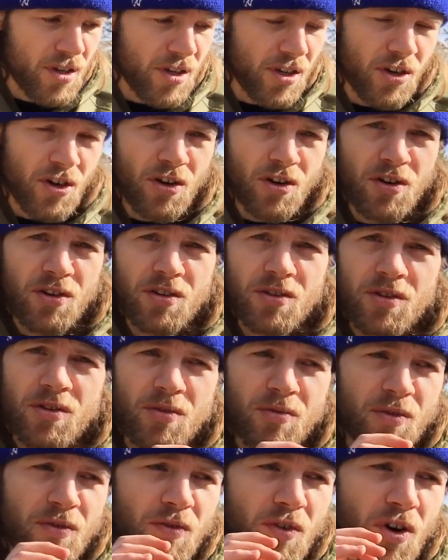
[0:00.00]
earth
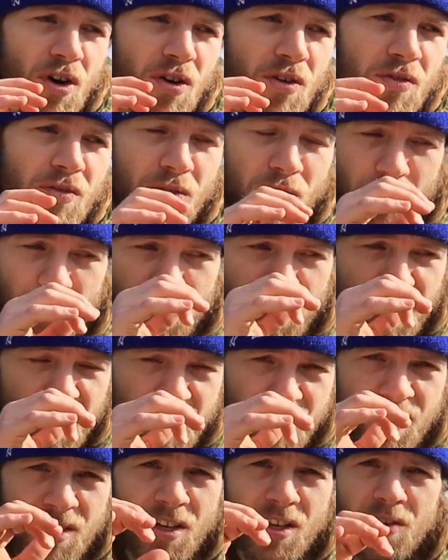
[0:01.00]
revolved, or the
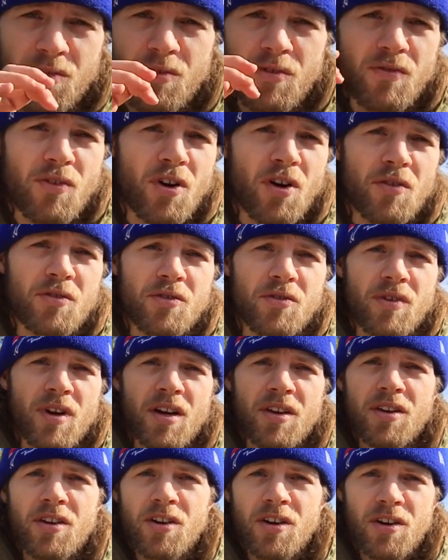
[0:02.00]
sun revolved
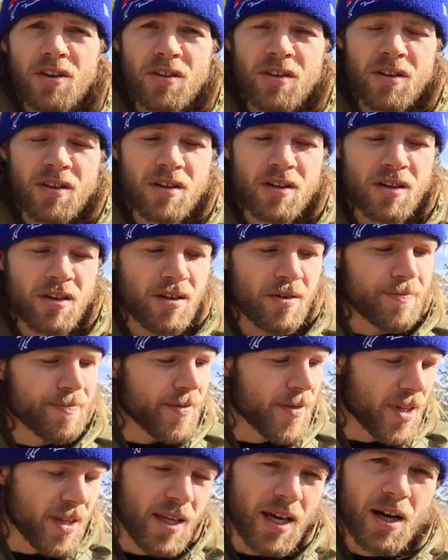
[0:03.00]
around the earth,
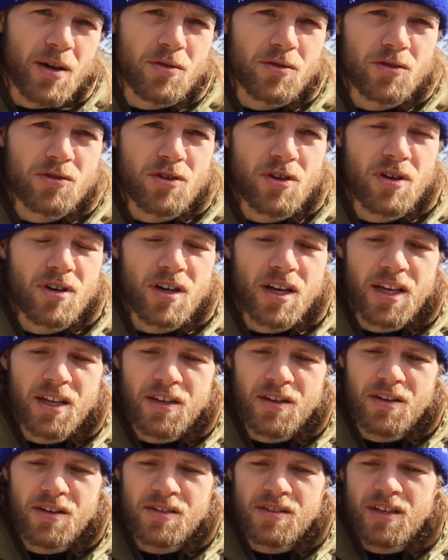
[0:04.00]
that was wrong.
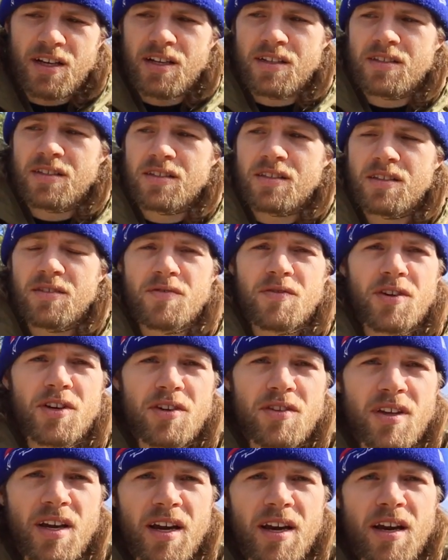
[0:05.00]
And the scientist that
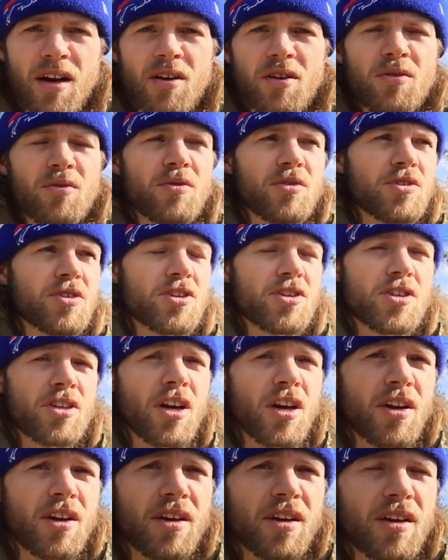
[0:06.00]
figured that out was
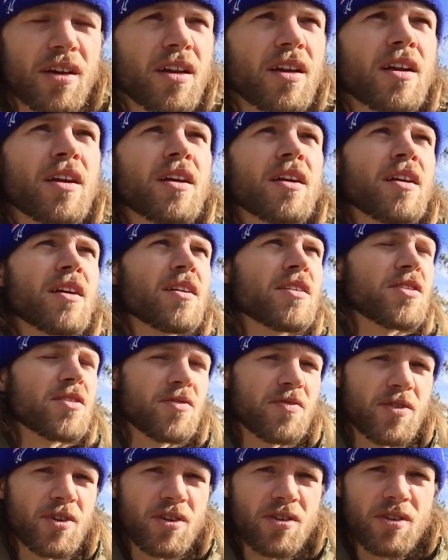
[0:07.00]
shunned
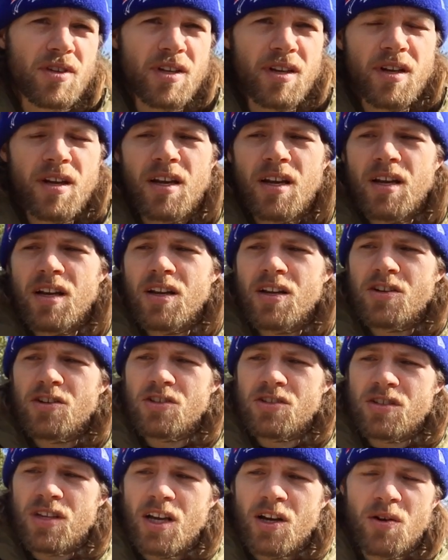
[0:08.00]
severely.
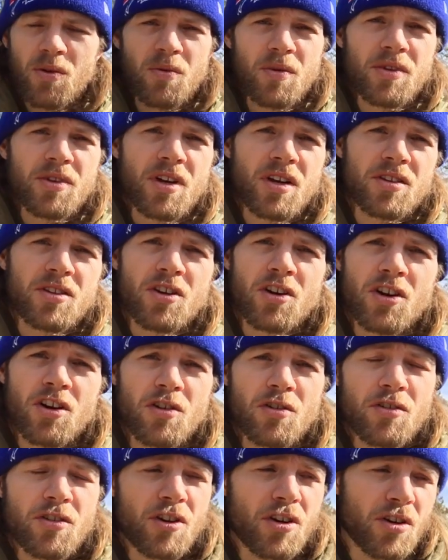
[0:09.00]
Just like when we thought the
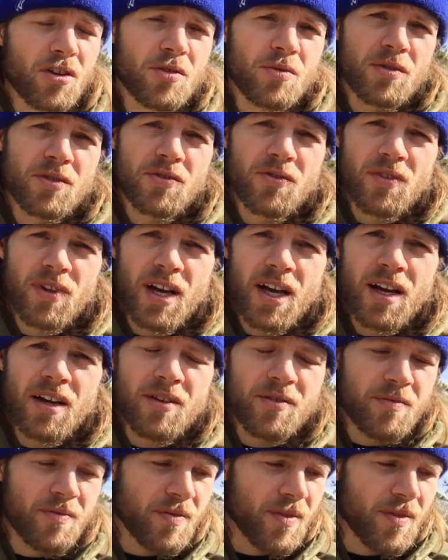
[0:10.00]
earth was flat,